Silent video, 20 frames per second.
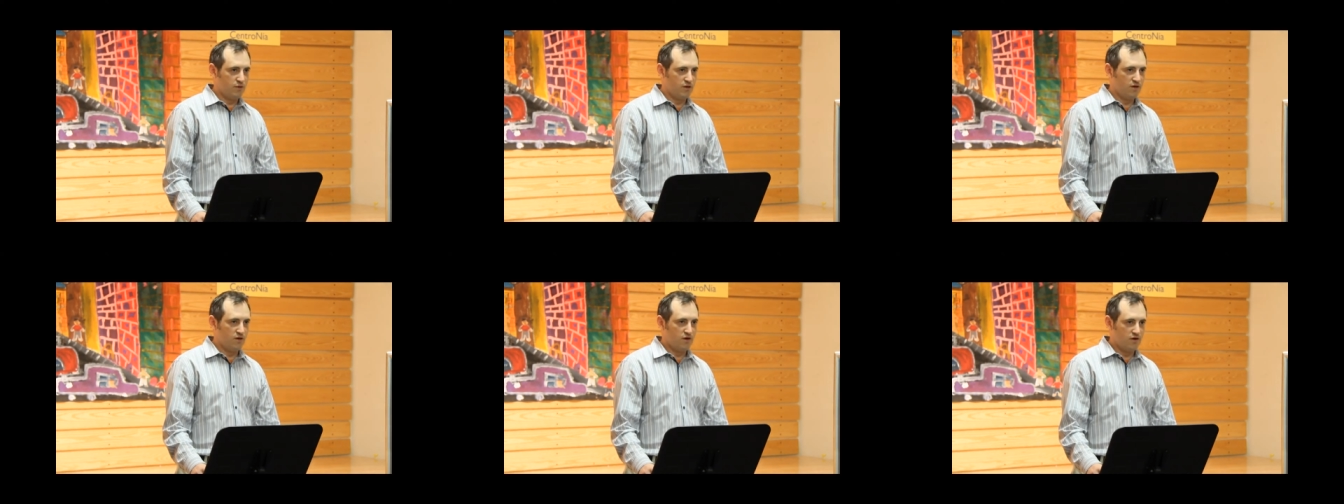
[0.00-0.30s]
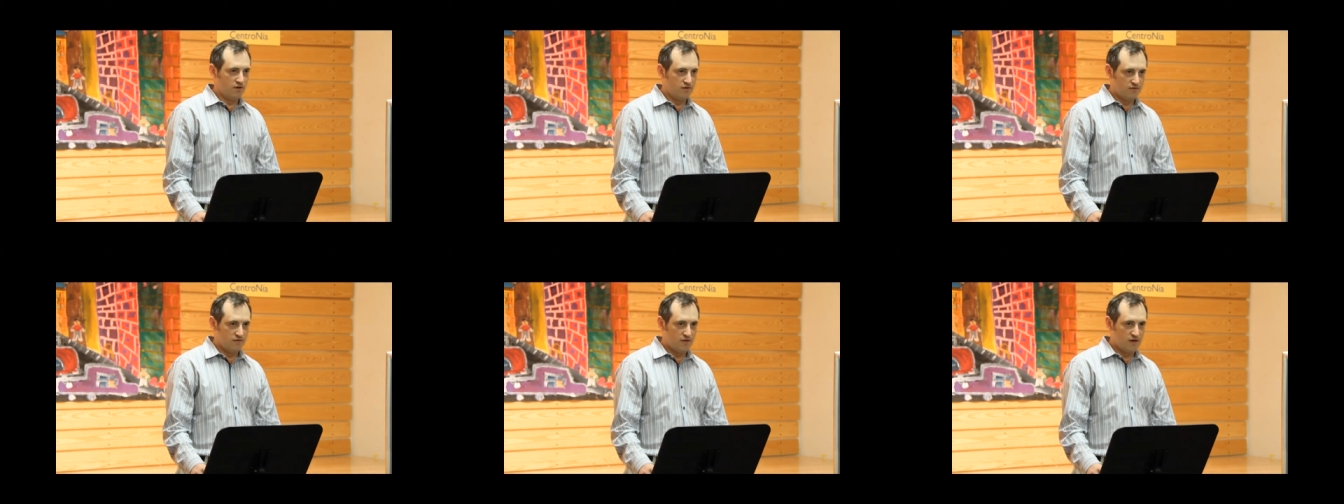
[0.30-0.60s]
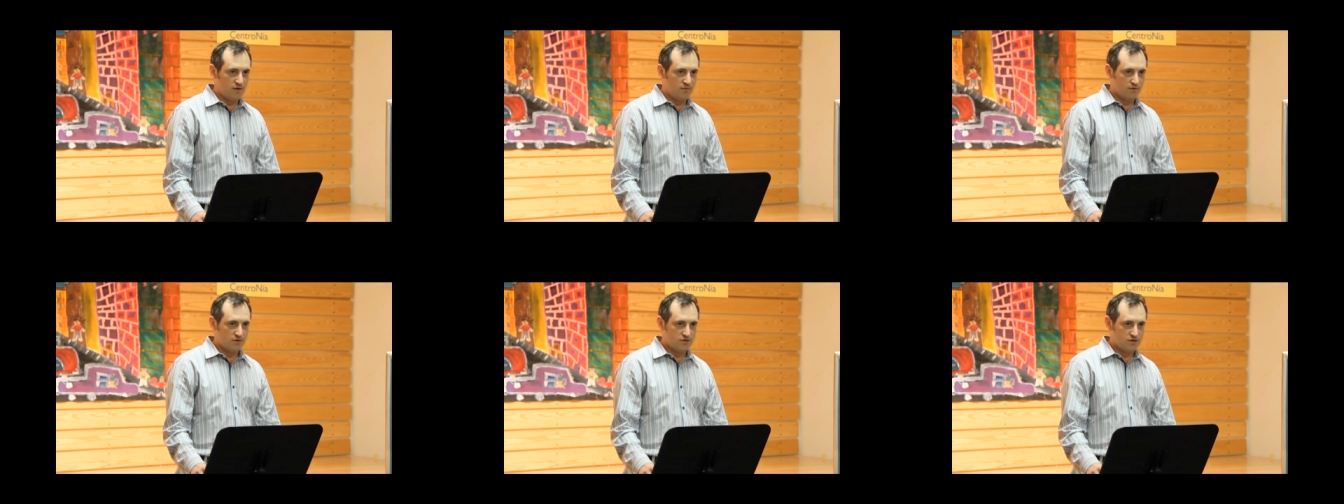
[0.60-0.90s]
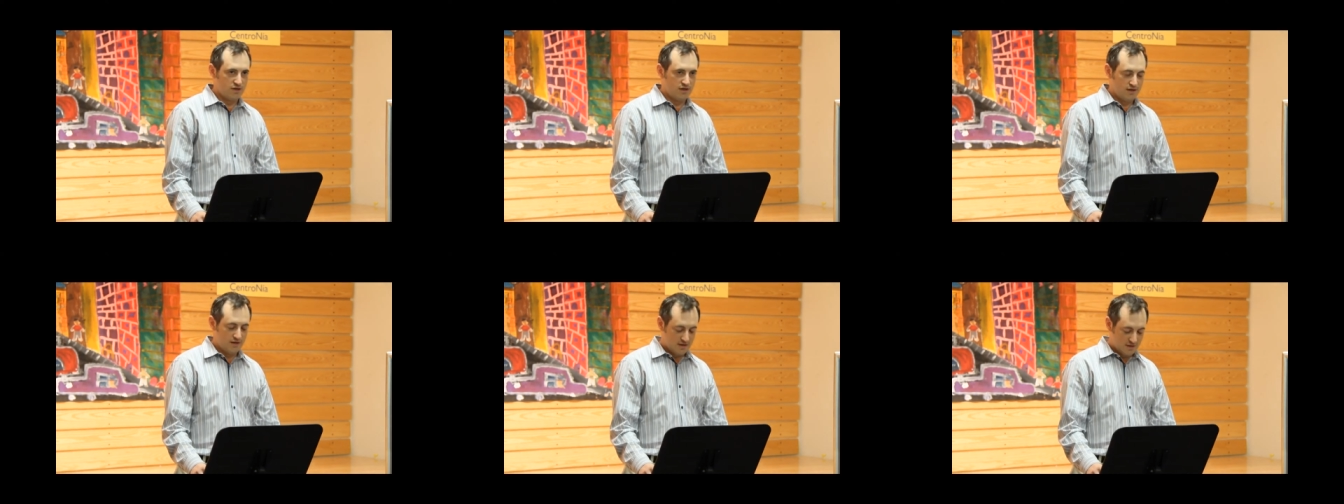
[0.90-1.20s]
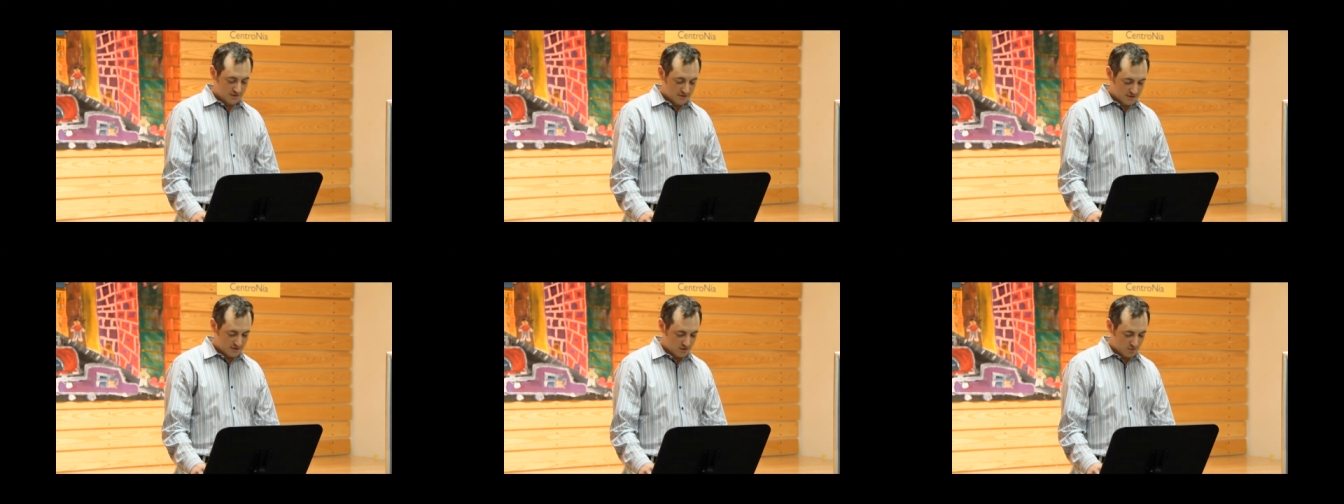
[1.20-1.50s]
beyond that which I had
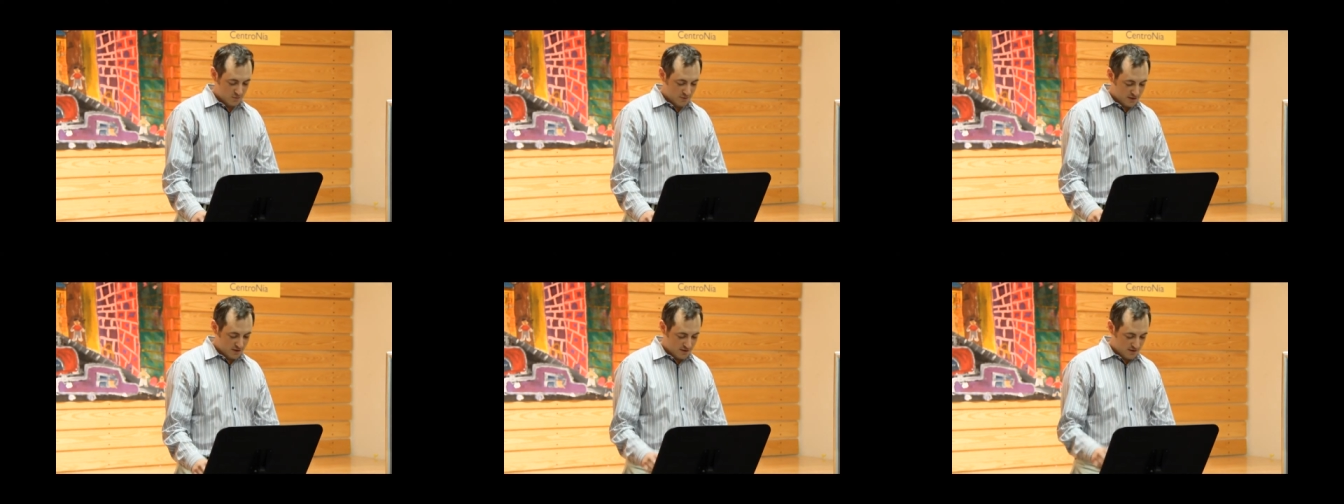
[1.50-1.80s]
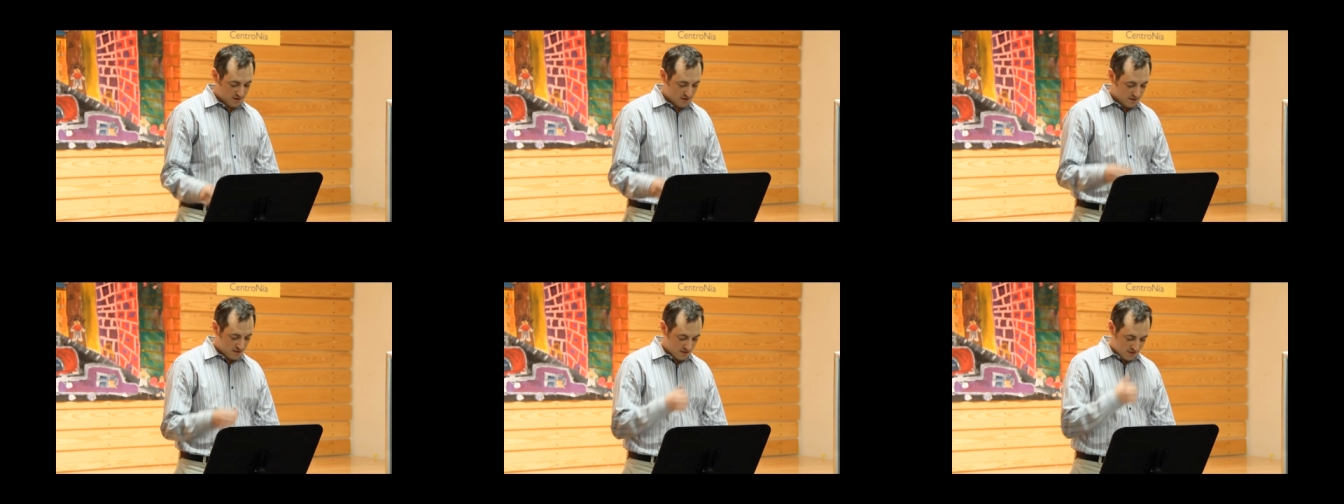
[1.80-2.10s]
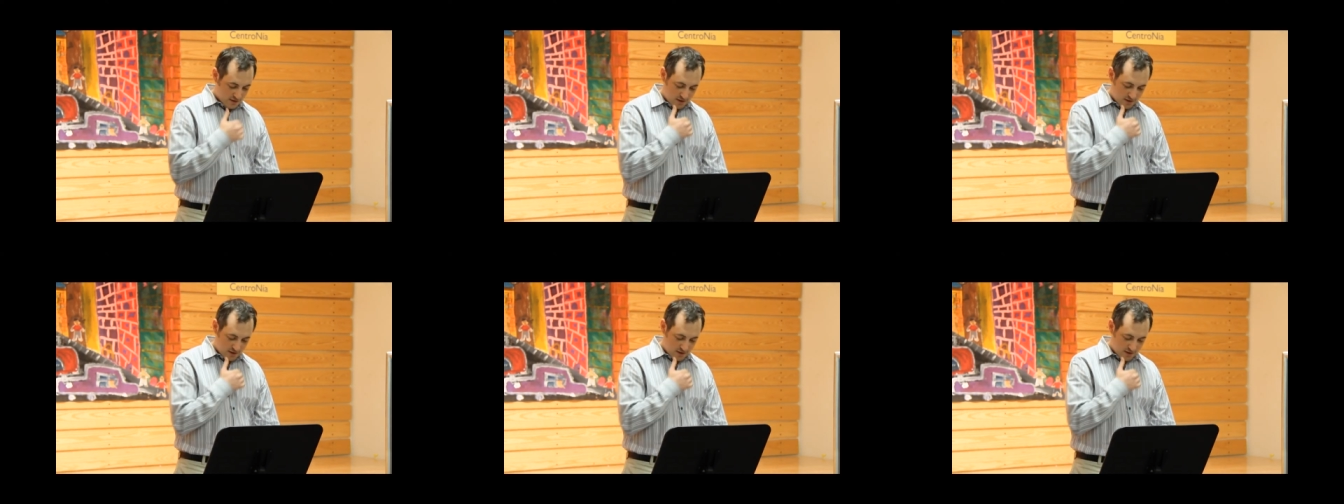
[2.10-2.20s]
anticipated,